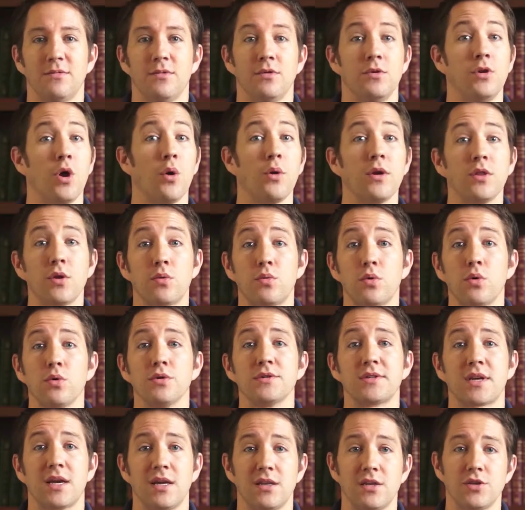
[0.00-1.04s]
Knowing the
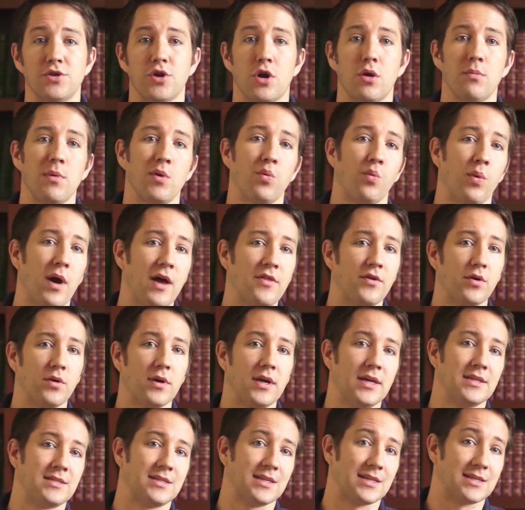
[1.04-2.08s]
rules can determine whether
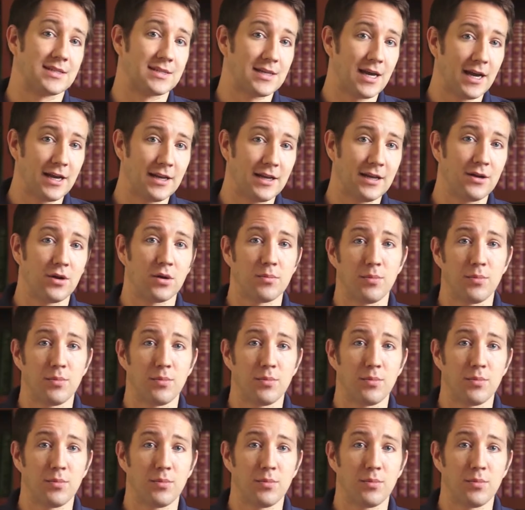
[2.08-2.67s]
it's exciting